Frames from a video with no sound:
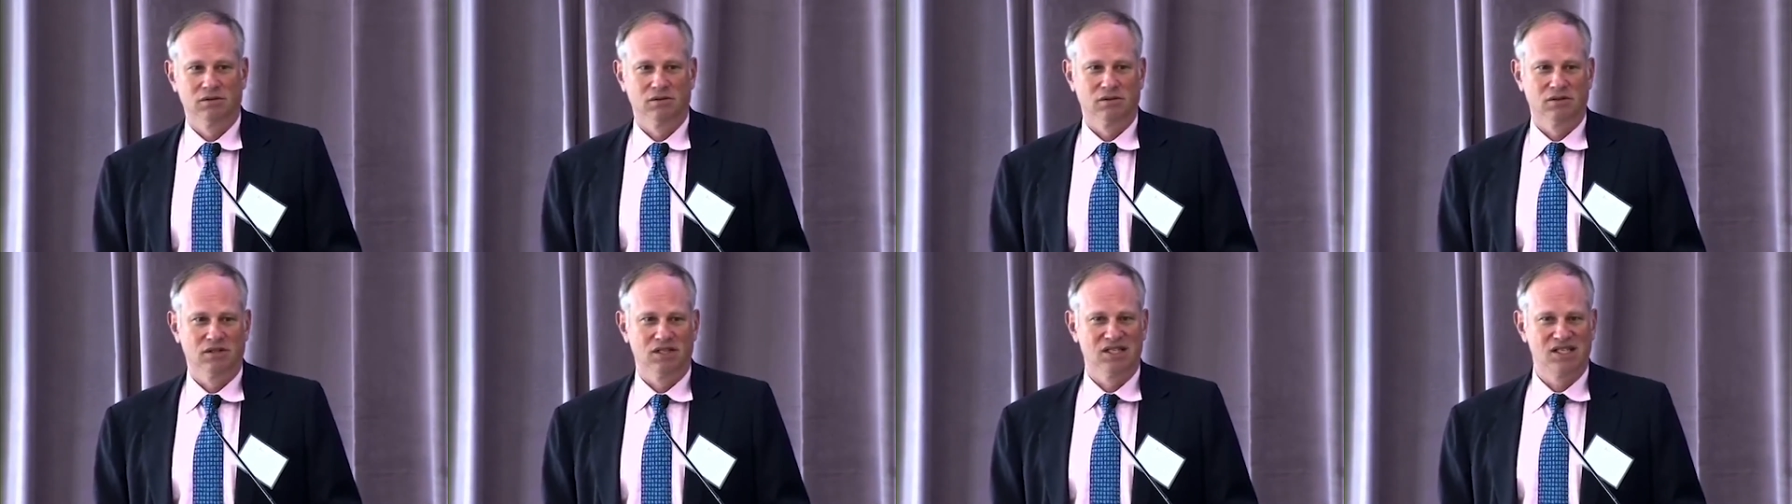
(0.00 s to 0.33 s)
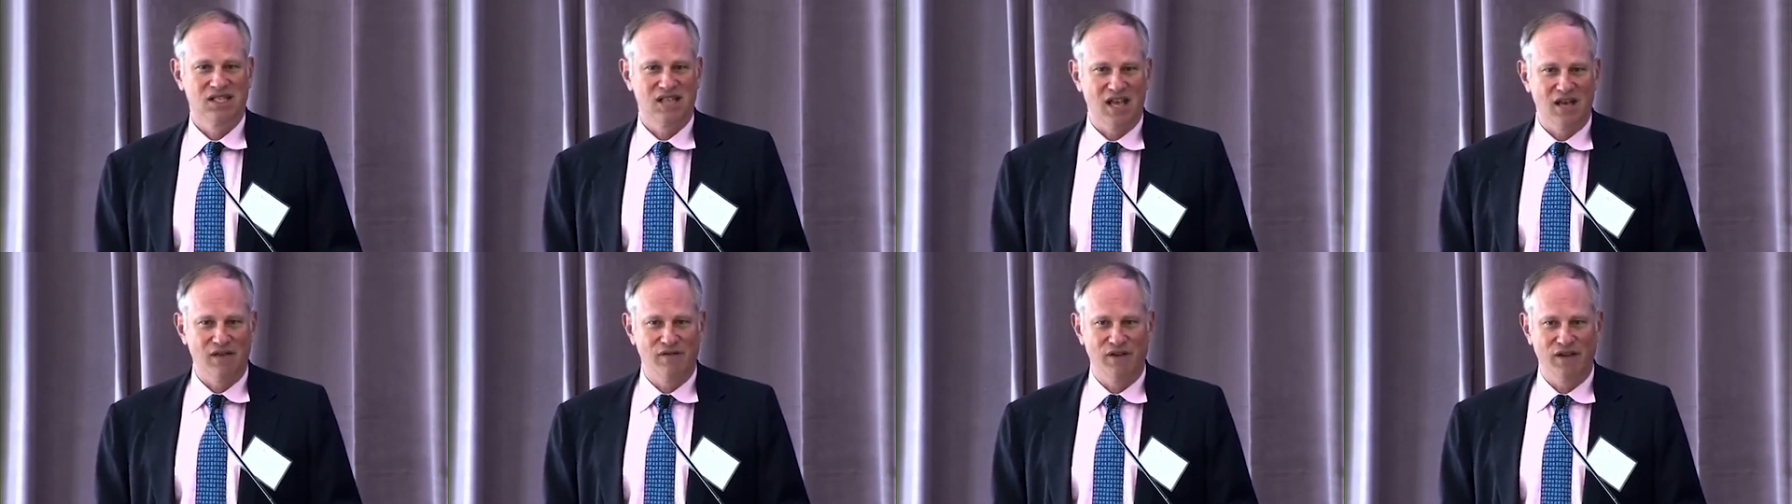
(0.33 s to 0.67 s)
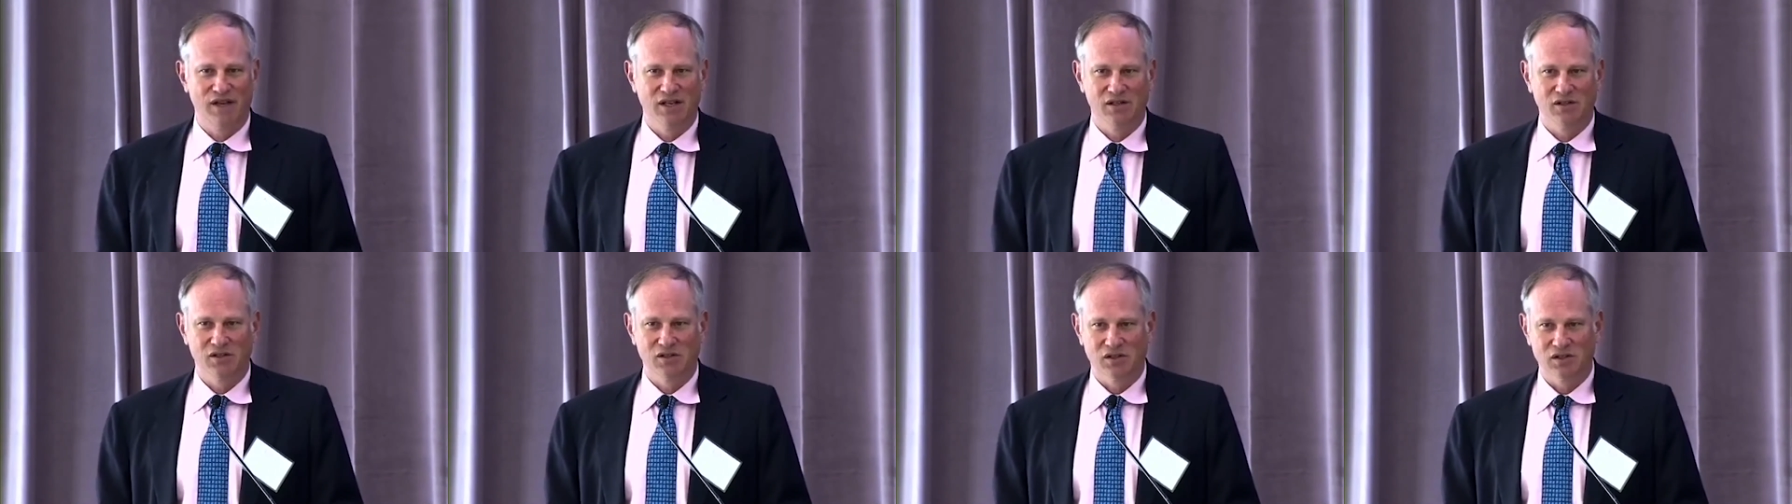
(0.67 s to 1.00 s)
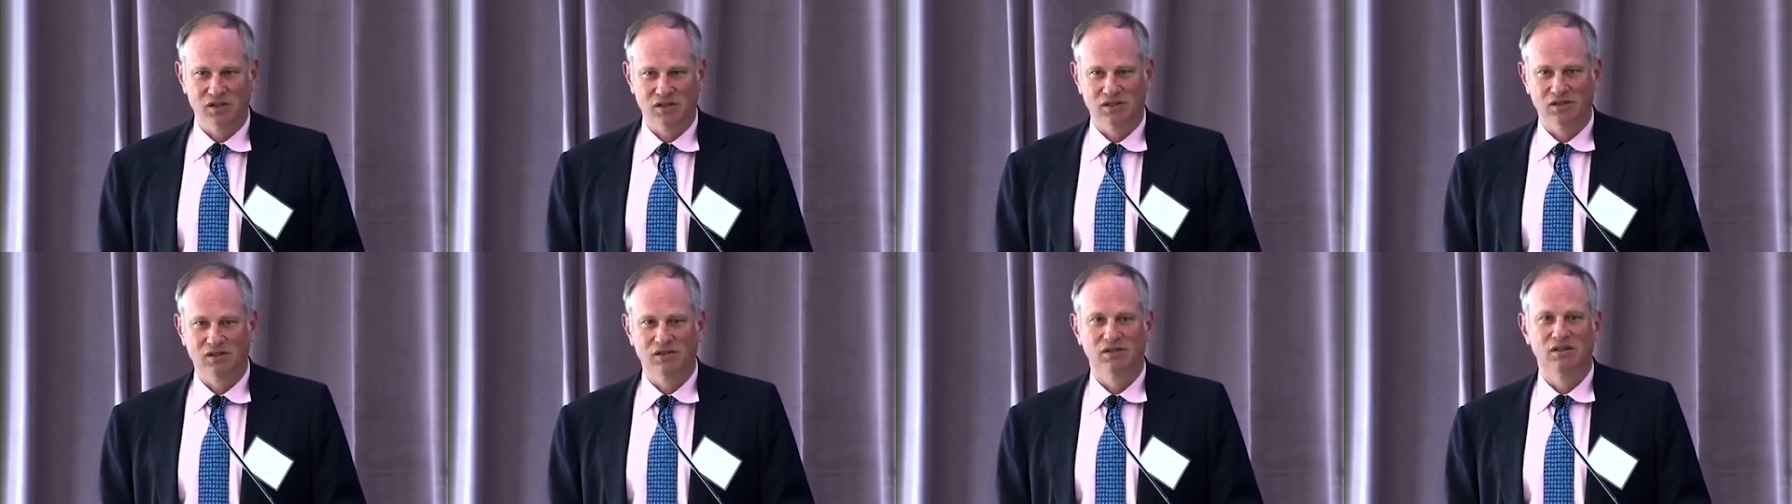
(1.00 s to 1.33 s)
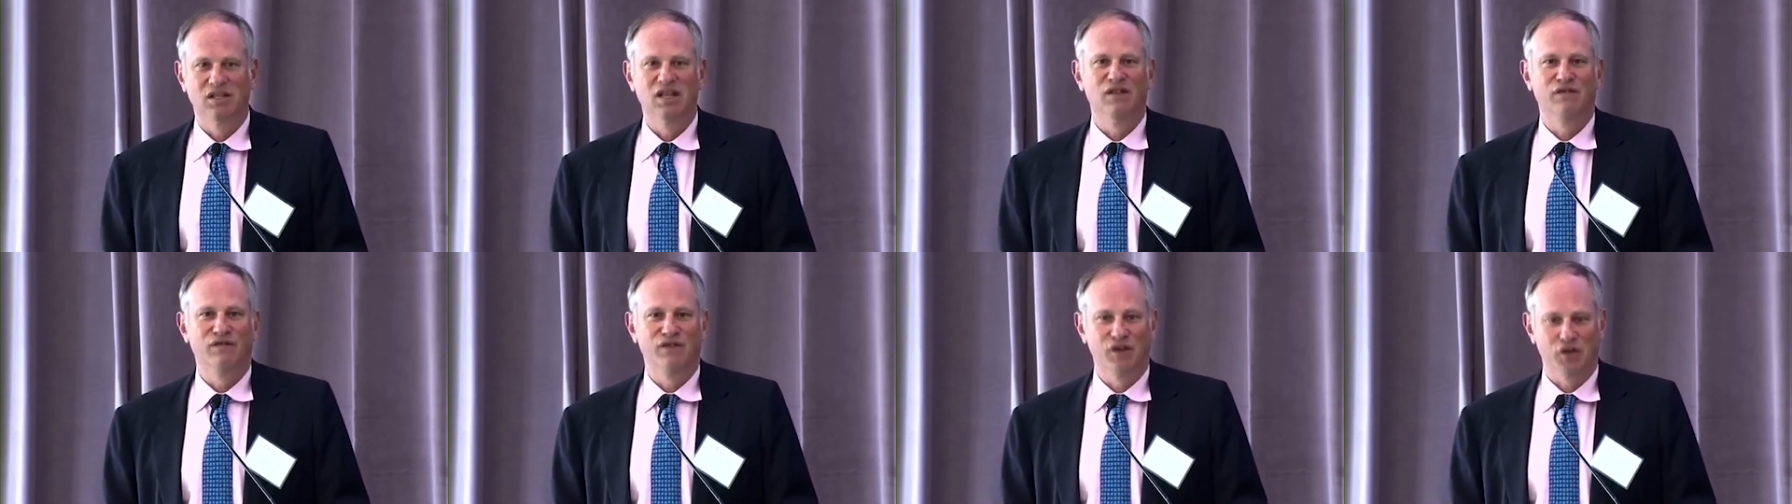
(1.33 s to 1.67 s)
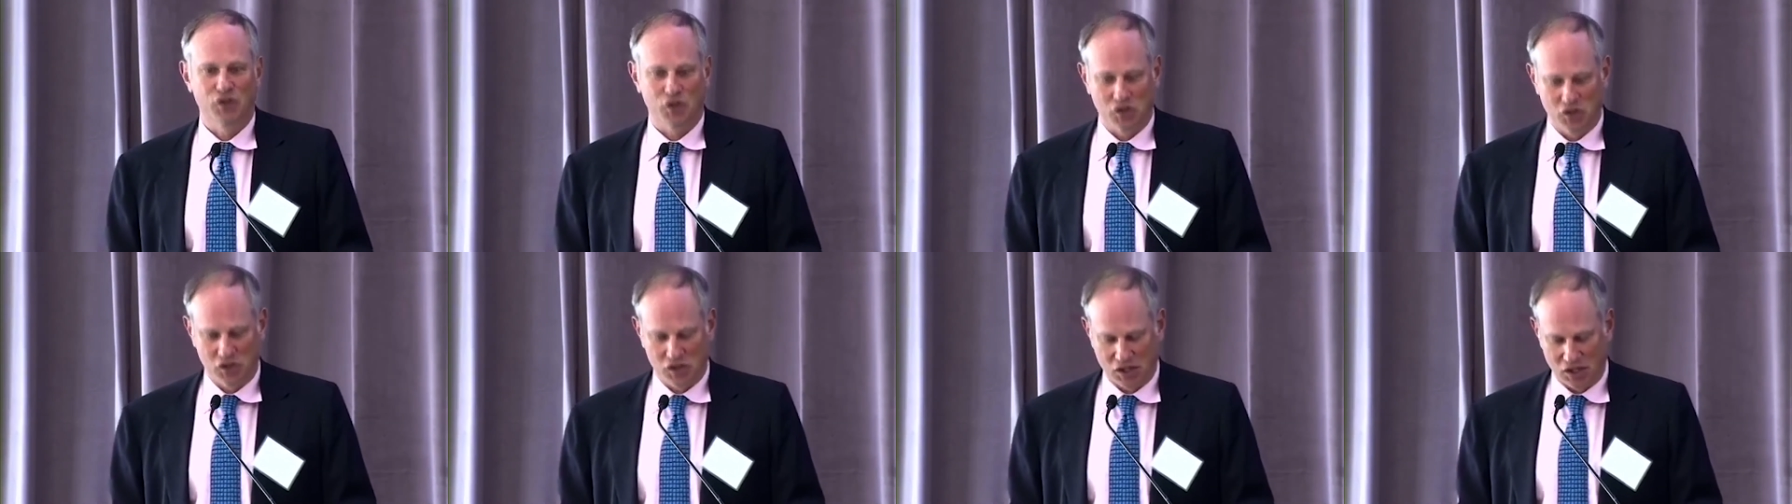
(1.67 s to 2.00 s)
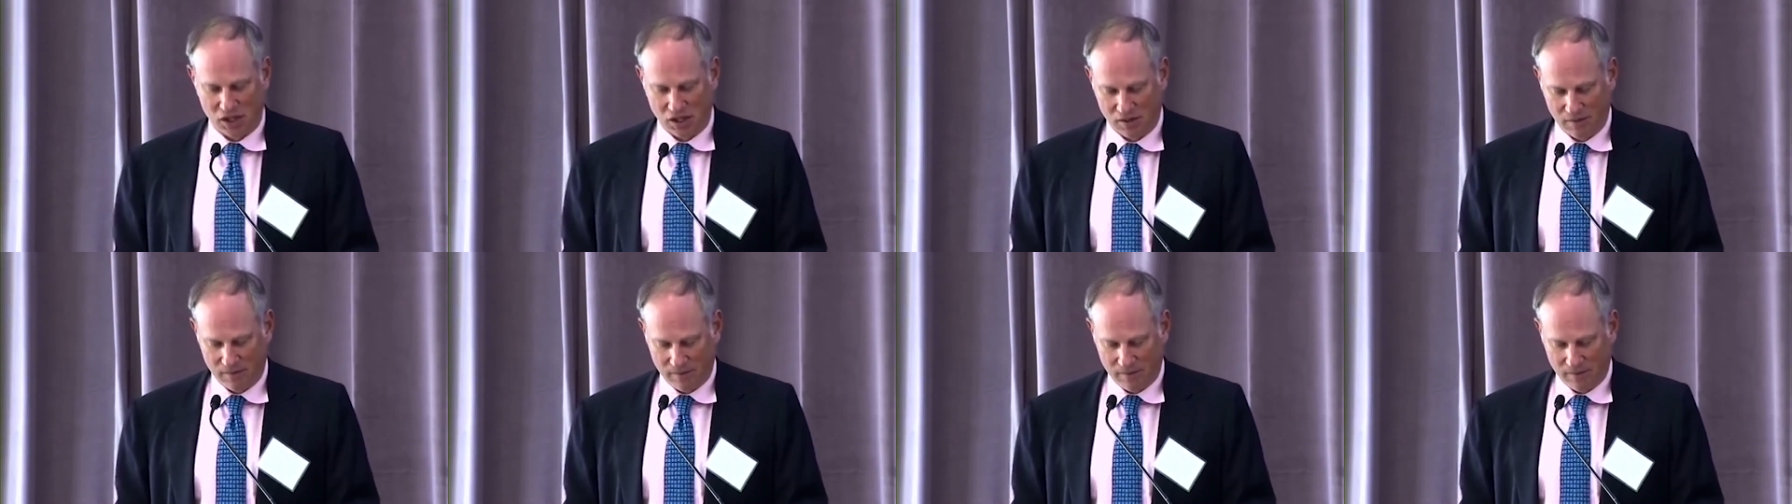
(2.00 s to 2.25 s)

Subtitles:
the savings, the efficiency.